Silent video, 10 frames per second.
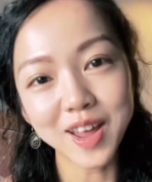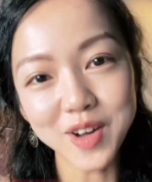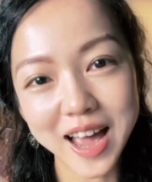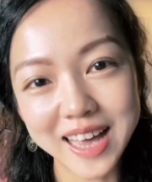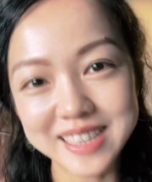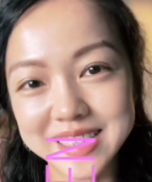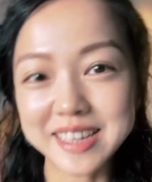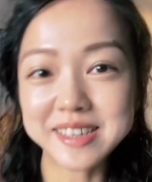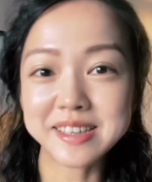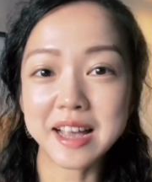Hello guys,
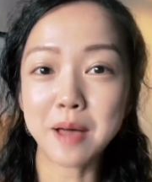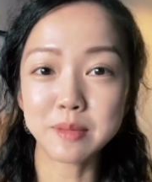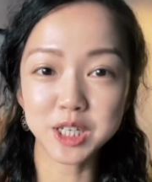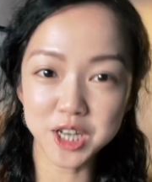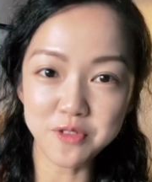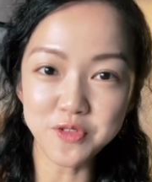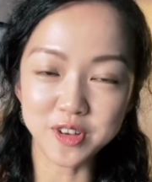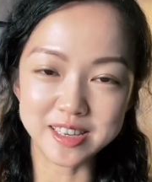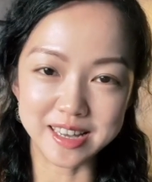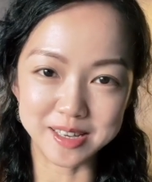this is Carmen Chen
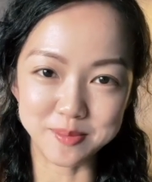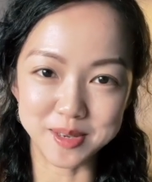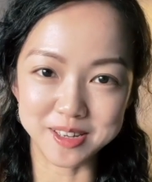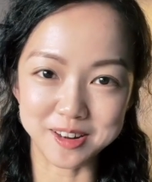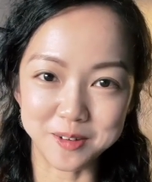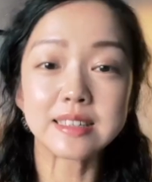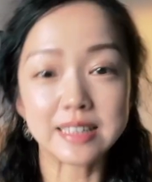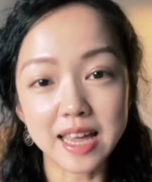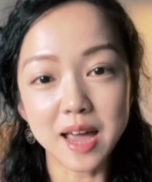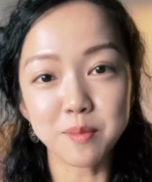from Centimeter.
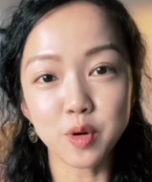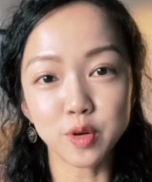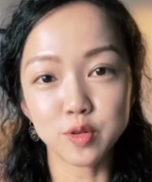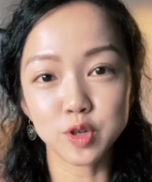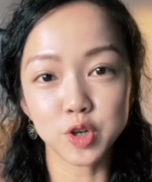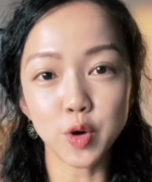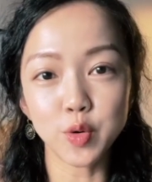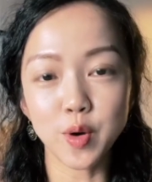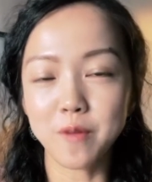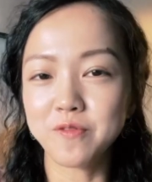Today I'm going to show
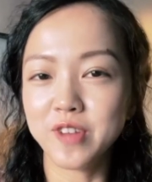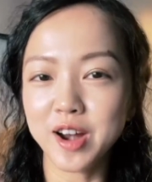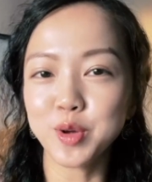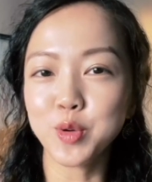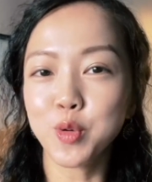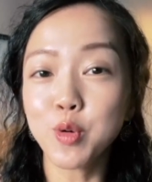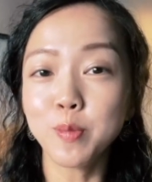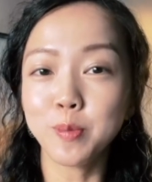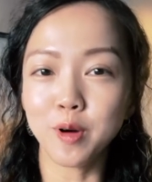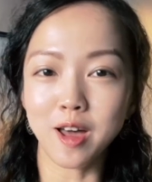you a very
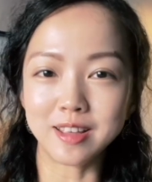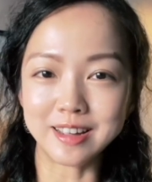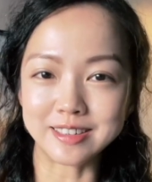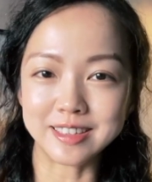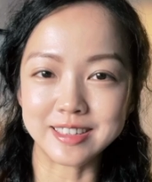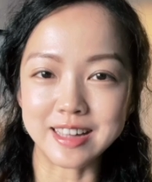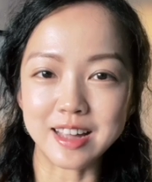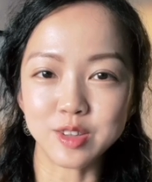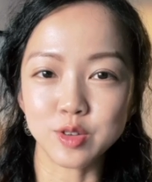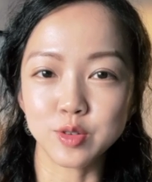cool product
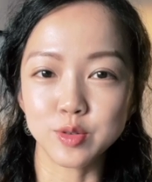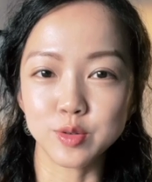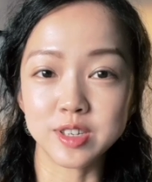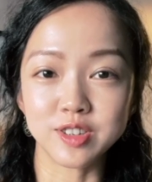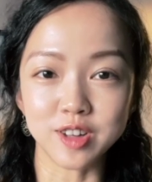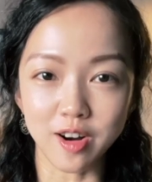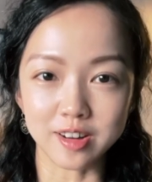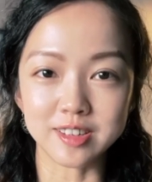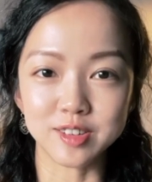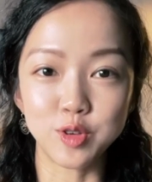that to
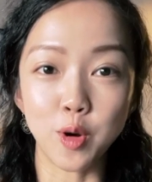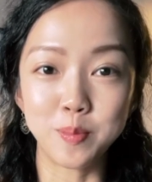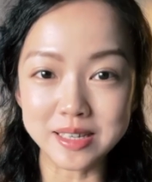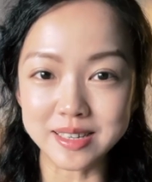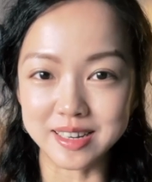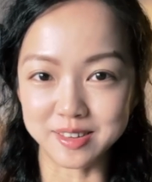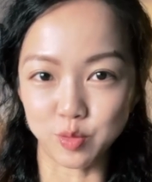start your business